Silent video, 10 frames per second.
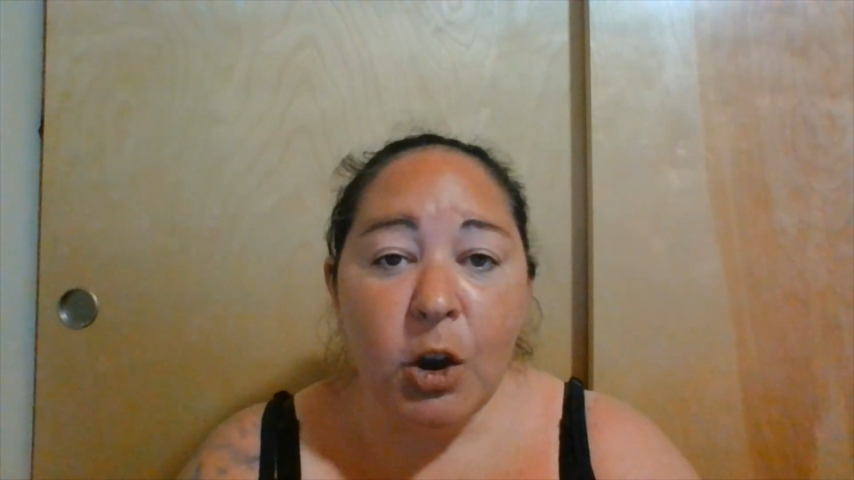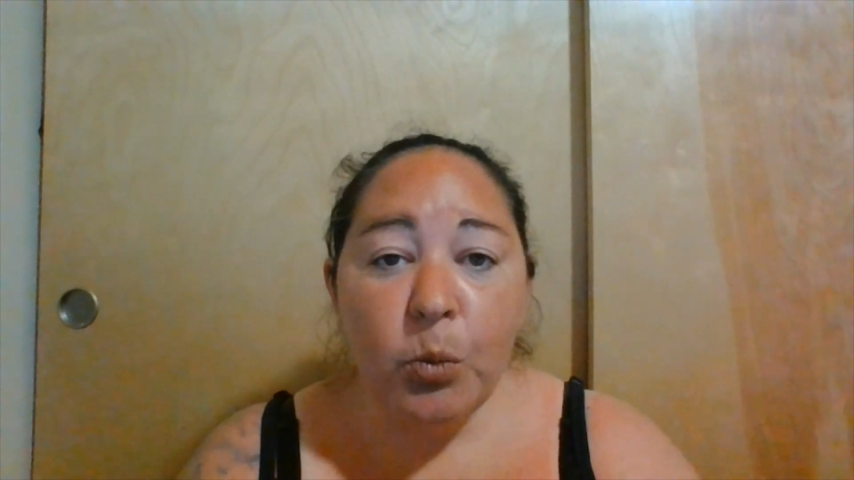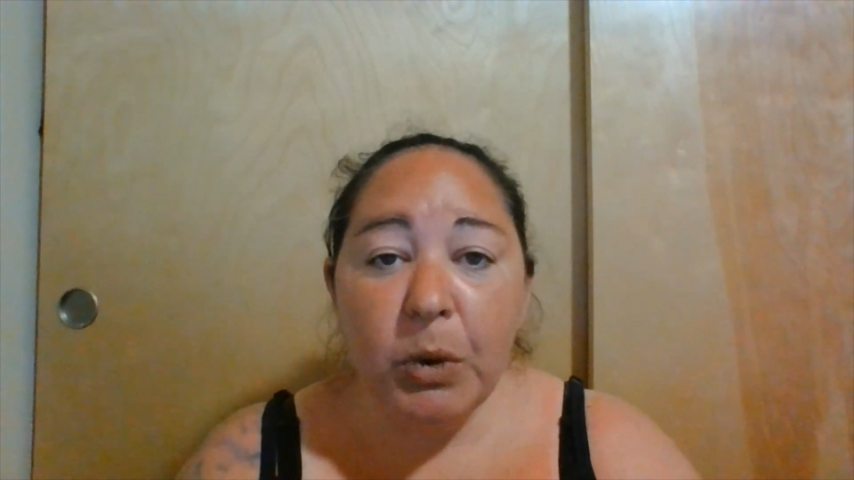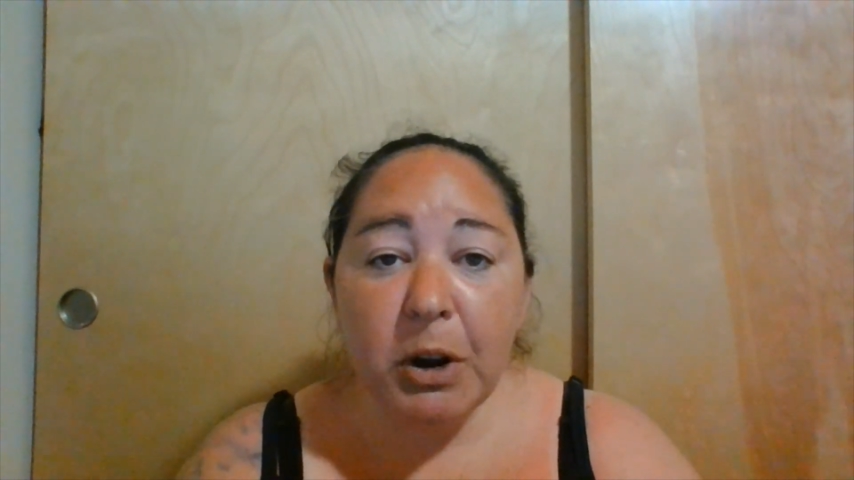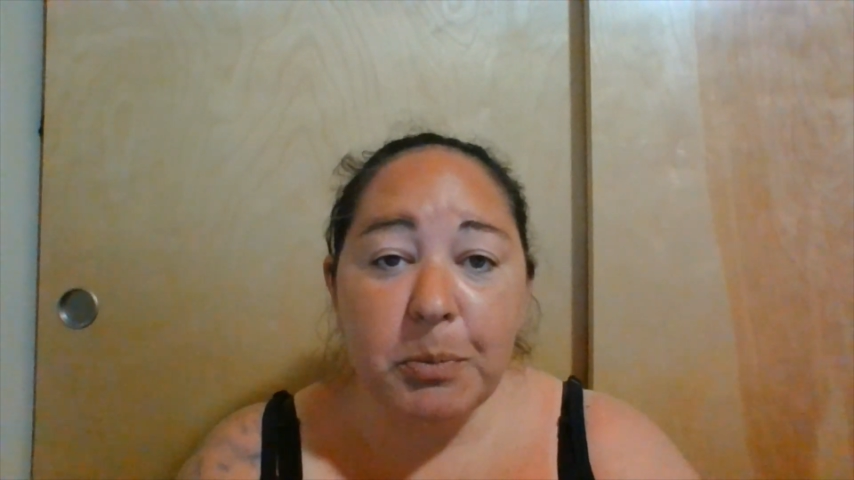
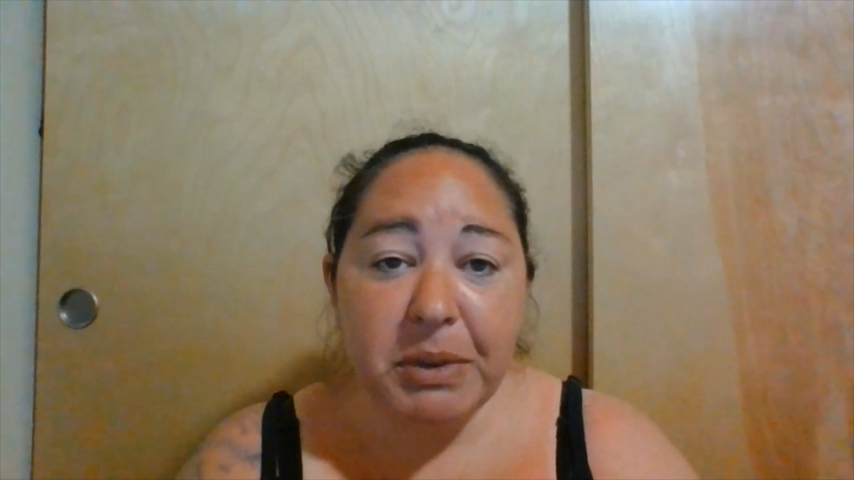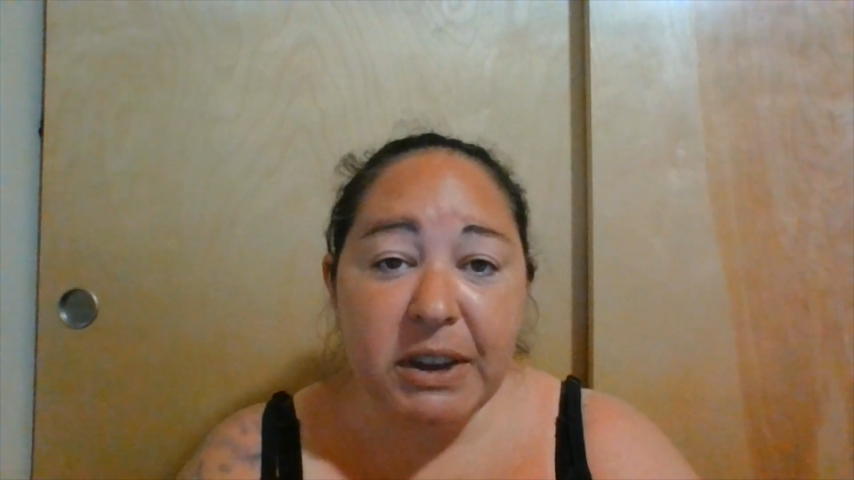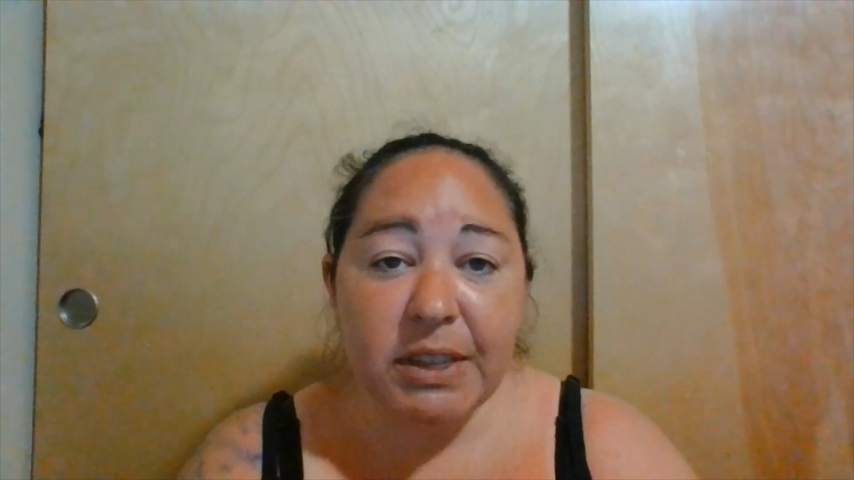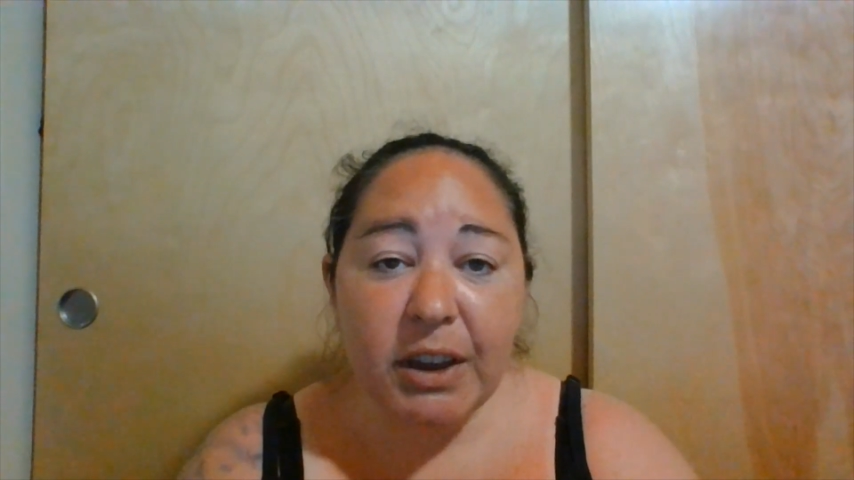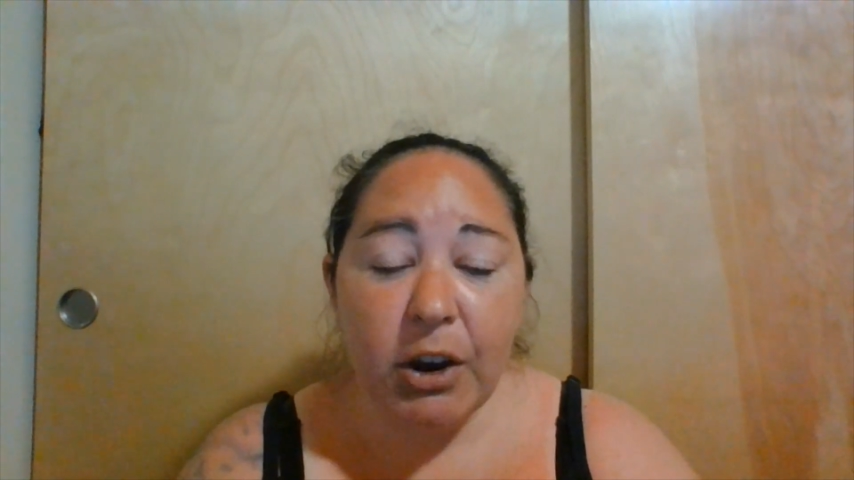want to
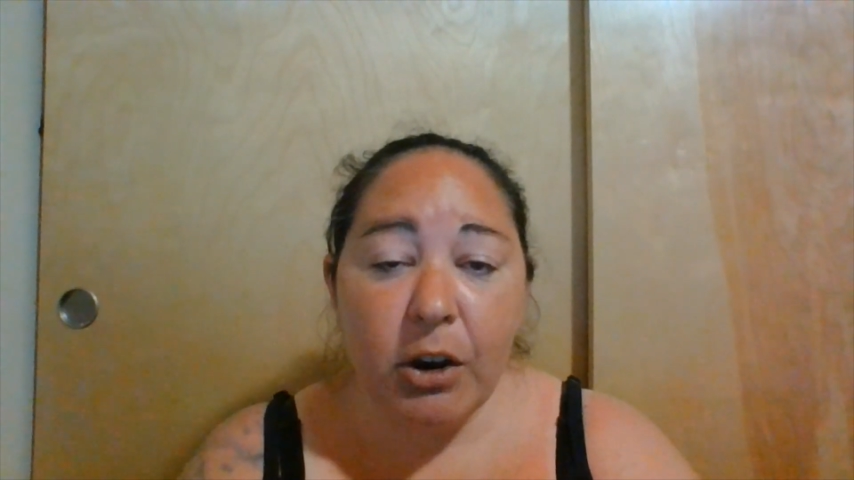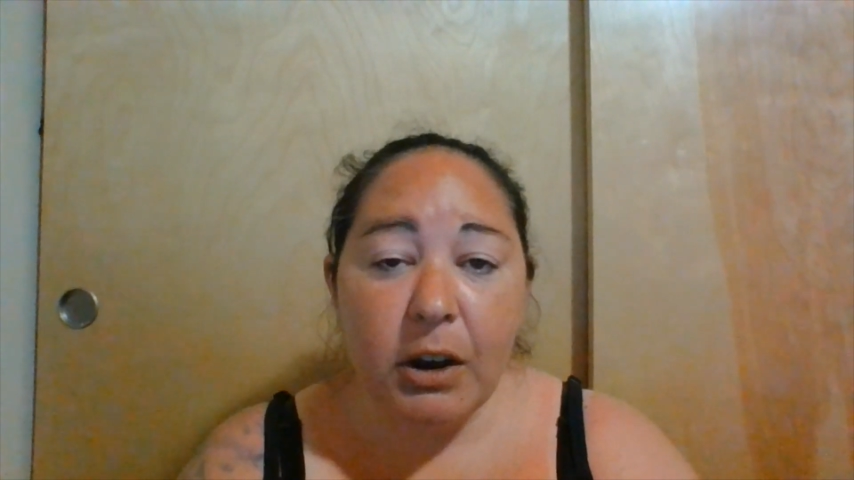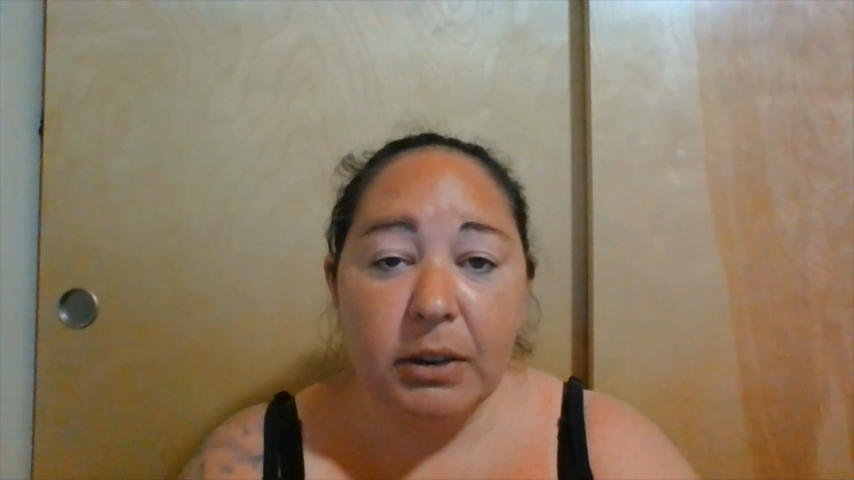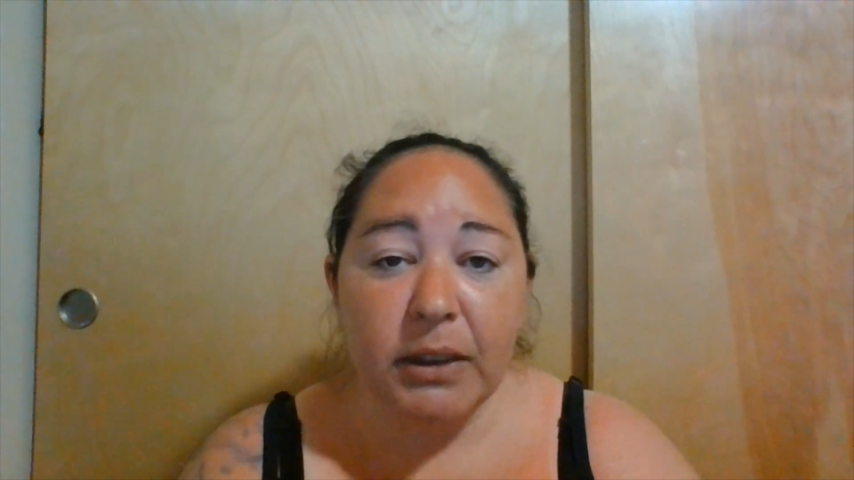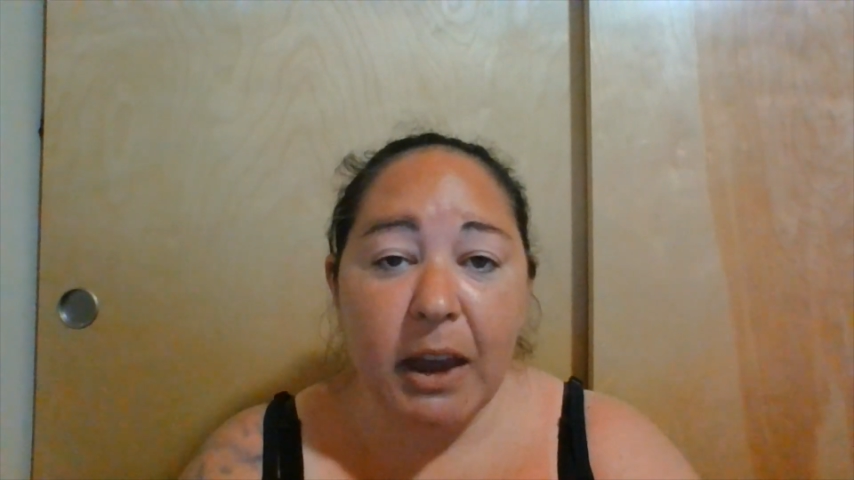be there
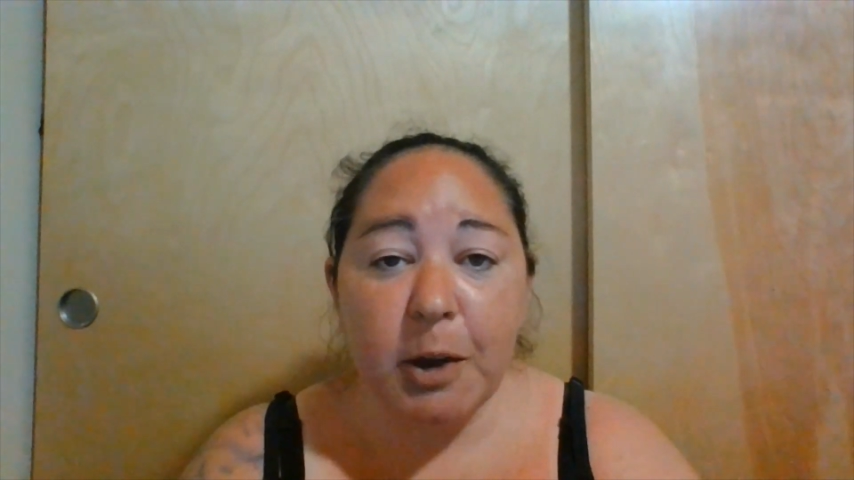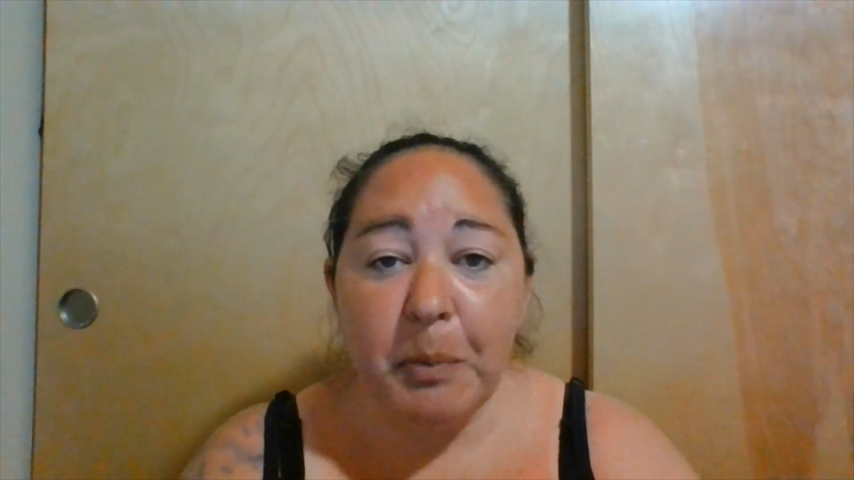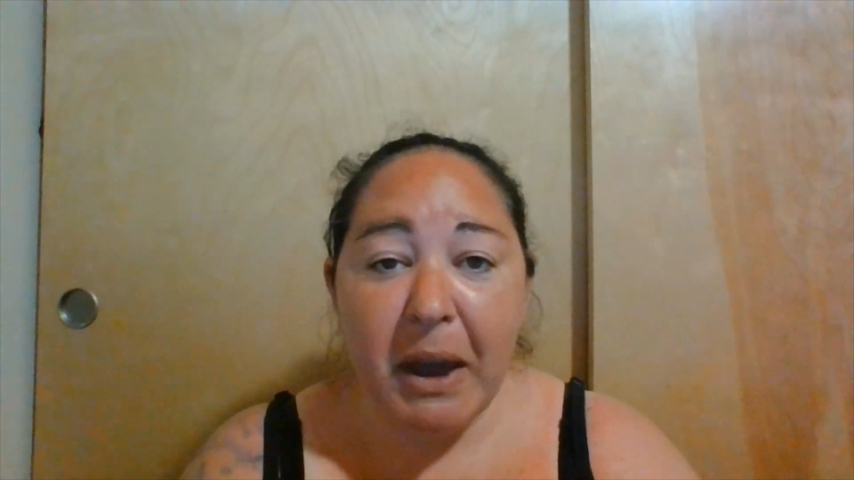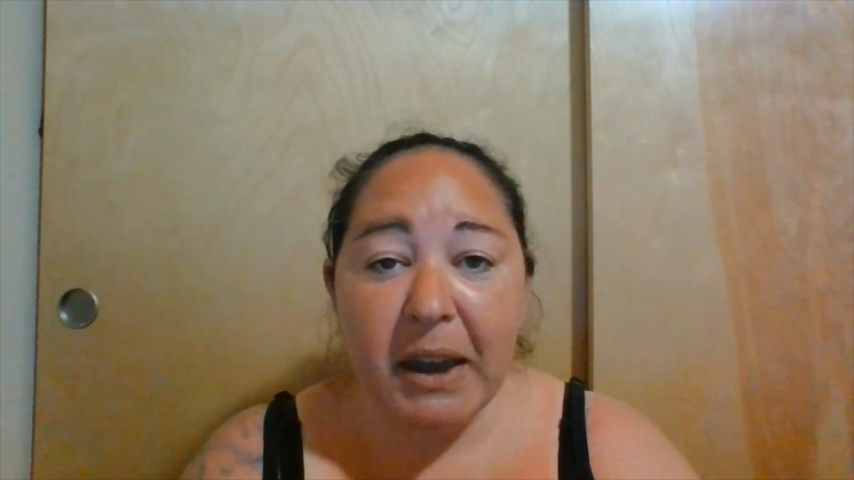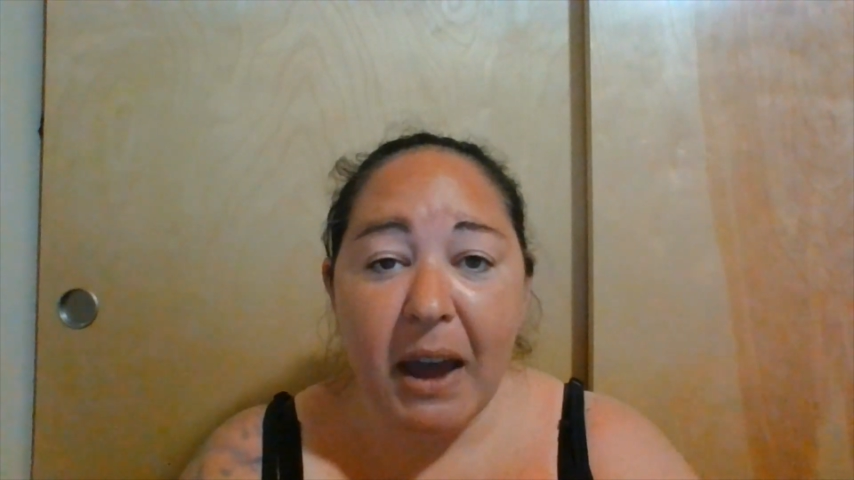and like my